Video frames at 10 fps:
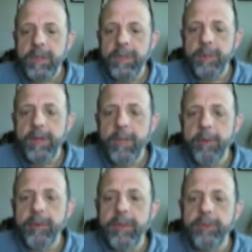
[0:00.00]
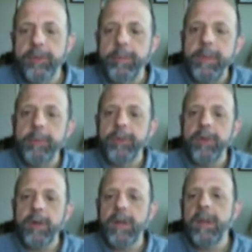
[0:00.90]
And then we come over here to the people
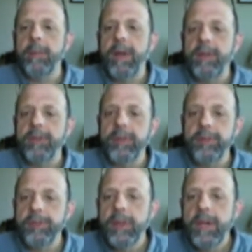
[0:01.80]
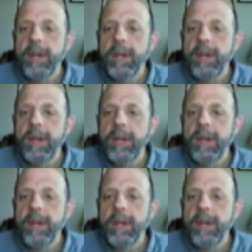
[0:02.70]
talking about this,